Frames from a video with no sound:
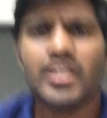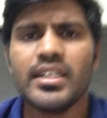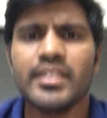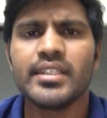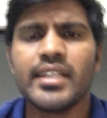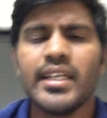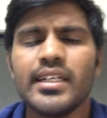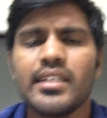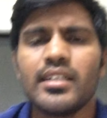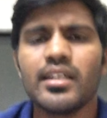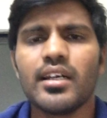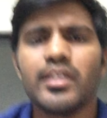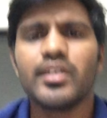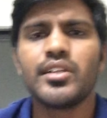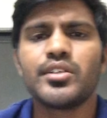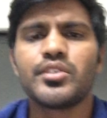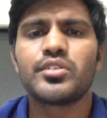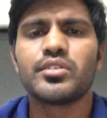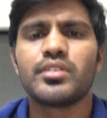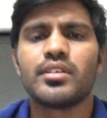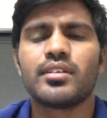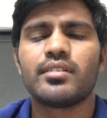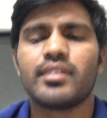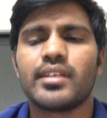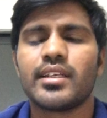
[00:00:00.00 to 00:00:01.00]
data
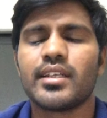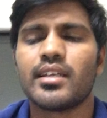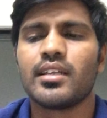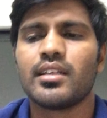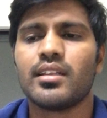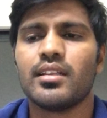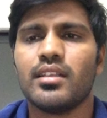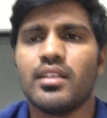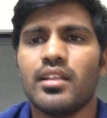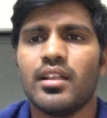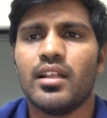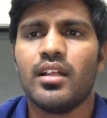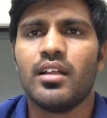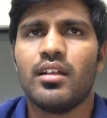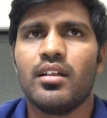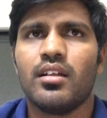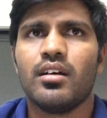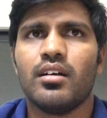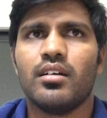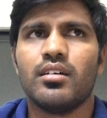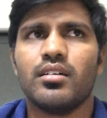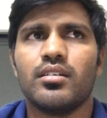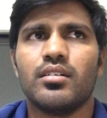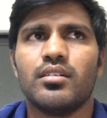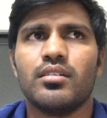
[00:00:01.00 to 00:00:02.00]
into a single
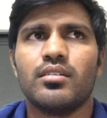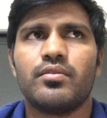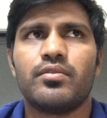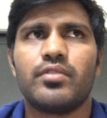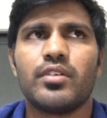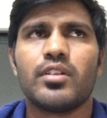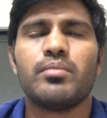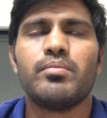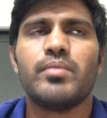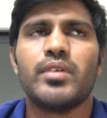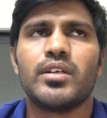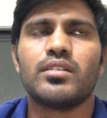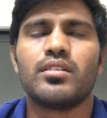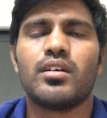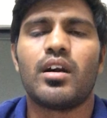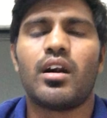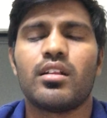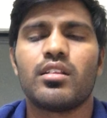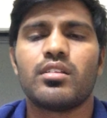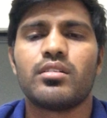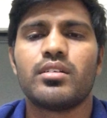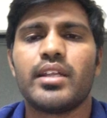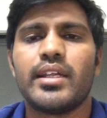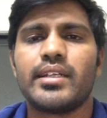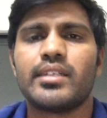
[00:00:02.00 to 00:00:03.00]

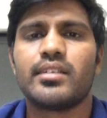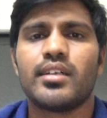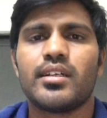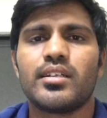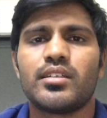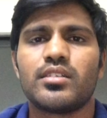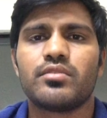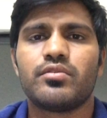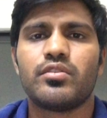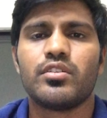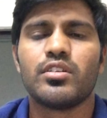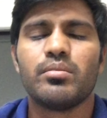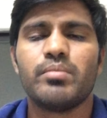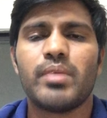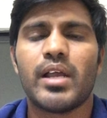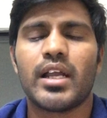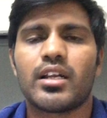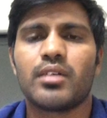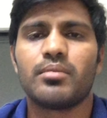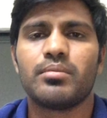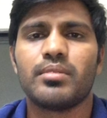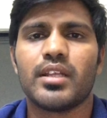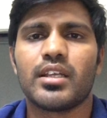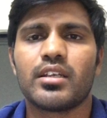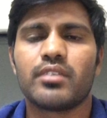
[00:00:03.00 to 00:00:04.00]
all the data into full
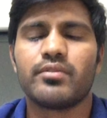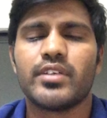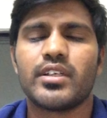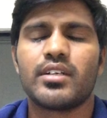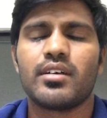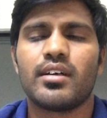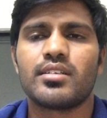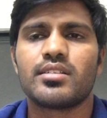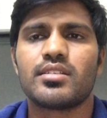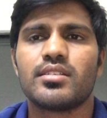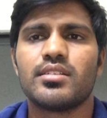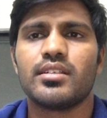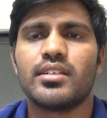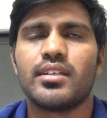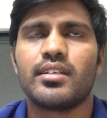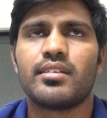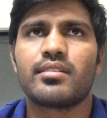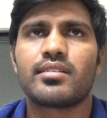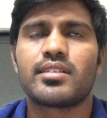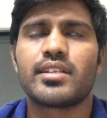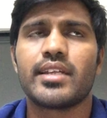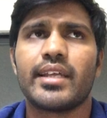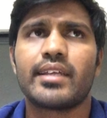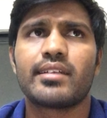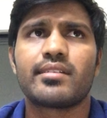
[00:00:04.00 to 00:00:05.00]
backup. Like we consider it
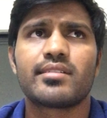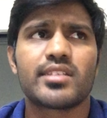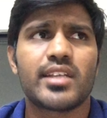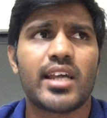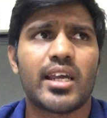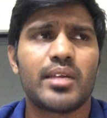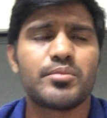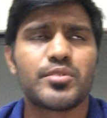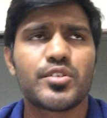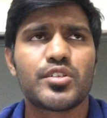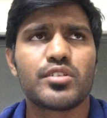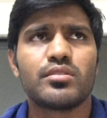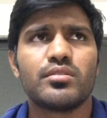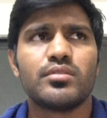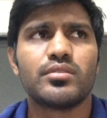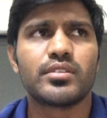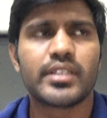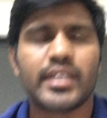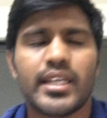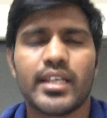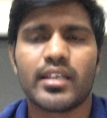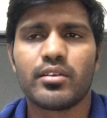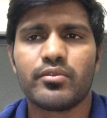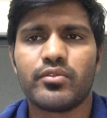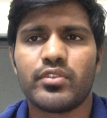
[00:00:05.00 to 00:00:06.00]
takes time to
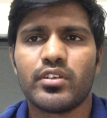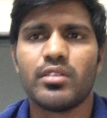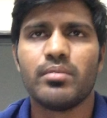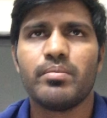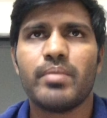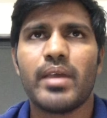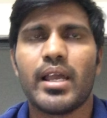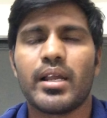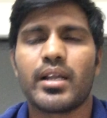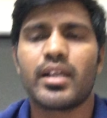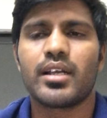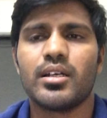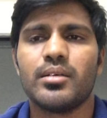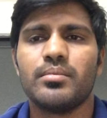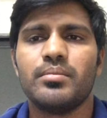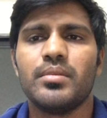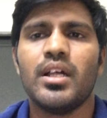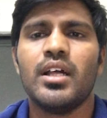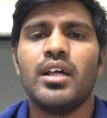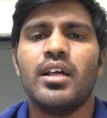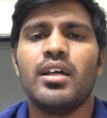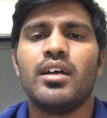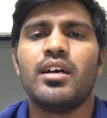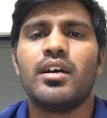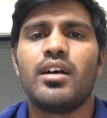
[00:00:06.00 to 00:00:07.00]
take a full backup.
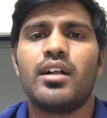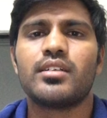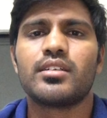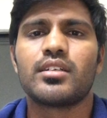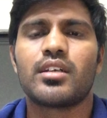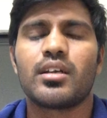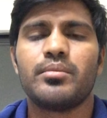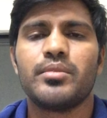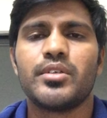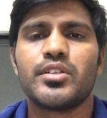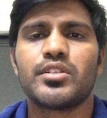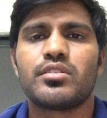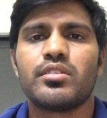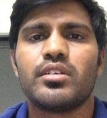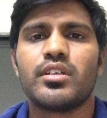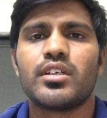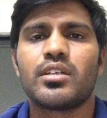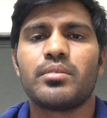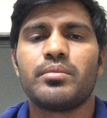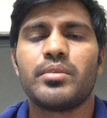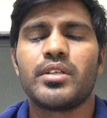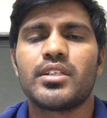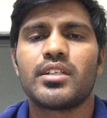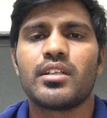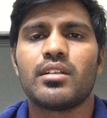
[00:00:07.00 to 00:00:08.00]
And coming to
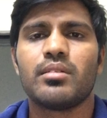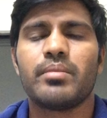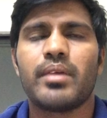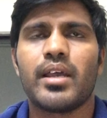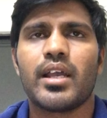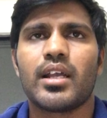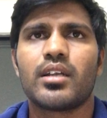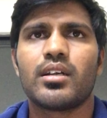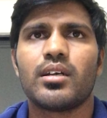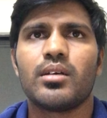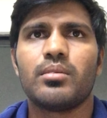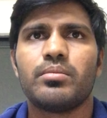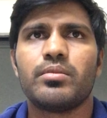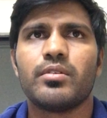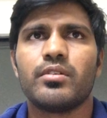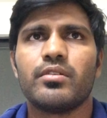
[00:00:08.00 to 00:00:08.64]
incremental backup,